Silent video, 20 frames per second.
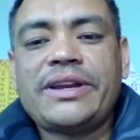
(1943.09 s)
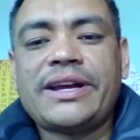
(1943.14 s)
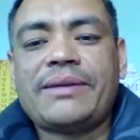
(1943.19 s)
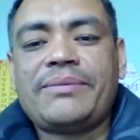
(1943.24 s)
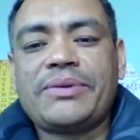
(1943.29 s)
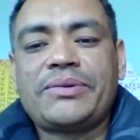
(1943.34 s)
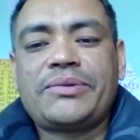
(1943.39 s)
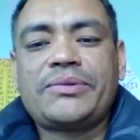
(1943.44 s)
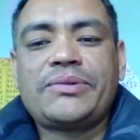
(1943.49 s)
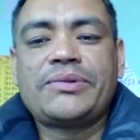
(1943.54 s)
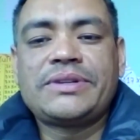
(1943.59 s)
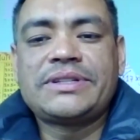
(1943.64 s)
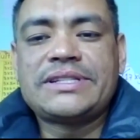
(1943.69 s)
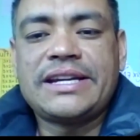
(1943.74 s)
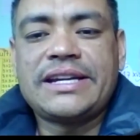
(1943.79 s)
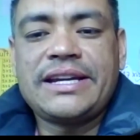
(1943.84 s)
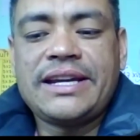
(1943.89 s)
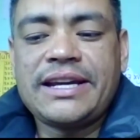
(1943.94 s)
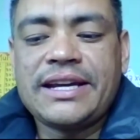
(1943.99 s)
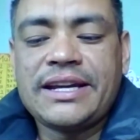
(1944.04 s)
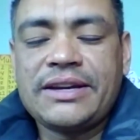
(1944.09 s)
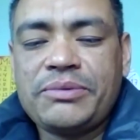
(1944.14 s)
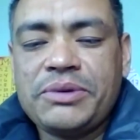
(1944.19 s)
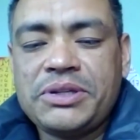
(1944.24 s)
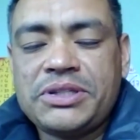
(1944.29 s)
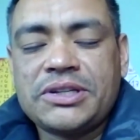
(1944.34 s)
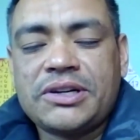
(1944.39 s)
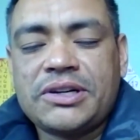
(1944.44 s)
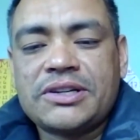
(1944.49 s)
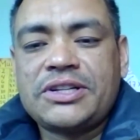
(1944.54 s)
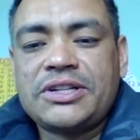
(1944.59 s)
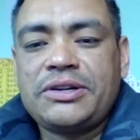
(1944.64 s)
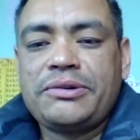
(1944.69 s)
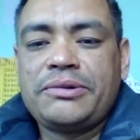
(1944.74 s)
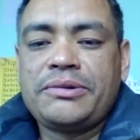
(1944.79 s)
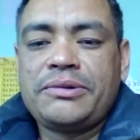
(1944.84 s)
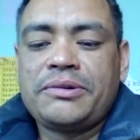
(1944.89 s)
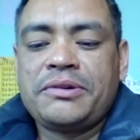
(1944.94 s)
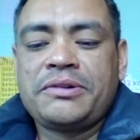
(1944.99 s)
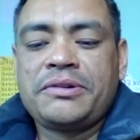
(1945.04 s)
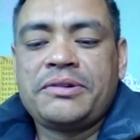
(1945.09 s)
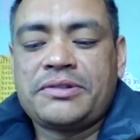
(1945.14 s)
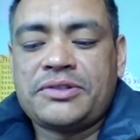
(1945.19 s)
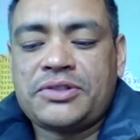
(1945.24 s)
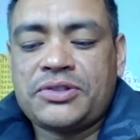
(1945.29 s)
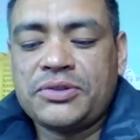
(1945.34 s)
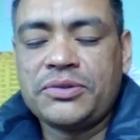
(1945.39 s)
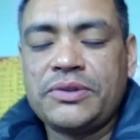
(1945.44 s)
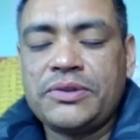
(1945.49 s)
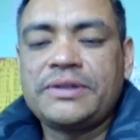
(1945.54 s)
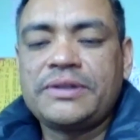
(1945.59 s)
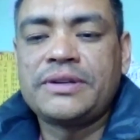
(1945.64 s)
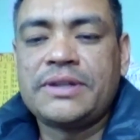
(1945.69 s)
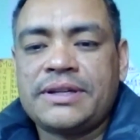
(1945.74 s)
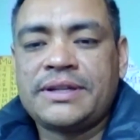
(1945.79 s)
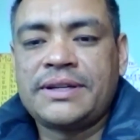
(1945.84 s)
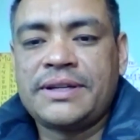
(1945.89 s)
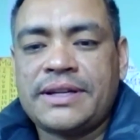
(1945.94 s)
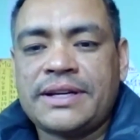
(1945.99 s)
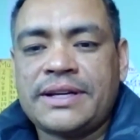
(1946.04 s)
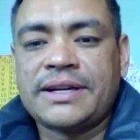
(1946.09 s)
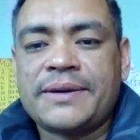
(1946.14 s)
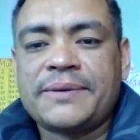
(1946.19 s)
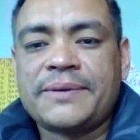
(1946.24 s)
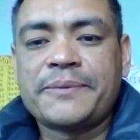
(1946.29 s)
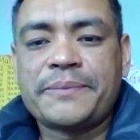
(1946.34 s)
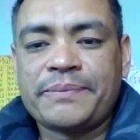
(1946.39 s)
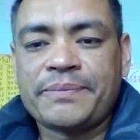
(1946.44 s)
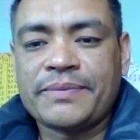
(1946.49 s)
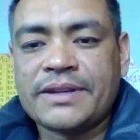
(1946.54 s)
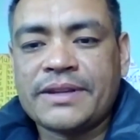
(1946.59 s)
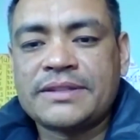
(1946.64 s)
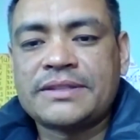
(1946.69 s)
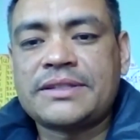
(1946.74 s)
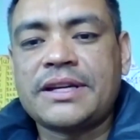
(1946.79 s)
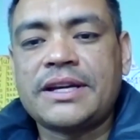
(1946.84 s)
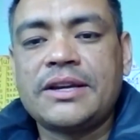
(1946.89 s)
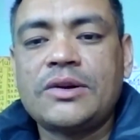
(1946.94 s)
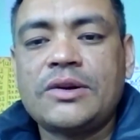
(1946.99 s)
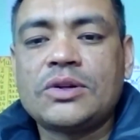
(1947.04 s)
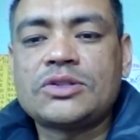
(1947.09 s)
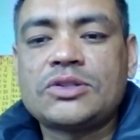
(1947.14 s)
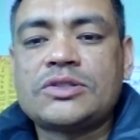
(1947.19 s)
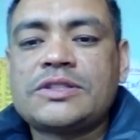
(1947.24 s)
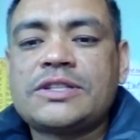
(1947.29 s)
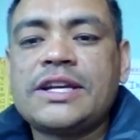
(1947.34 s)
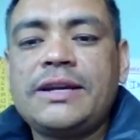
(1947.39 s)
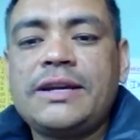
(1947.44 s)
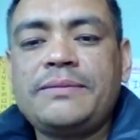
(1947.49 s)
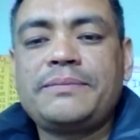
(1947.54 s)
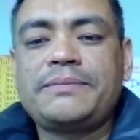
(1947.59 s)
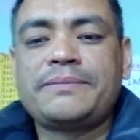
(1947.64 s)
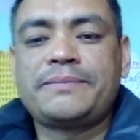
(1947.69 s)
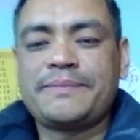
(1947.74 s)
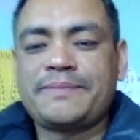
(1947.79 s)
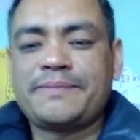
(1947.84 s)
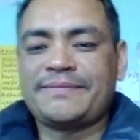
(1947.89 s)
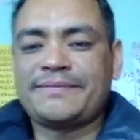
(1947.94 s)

Have a good day, and we talk to you soon. Say hello to team.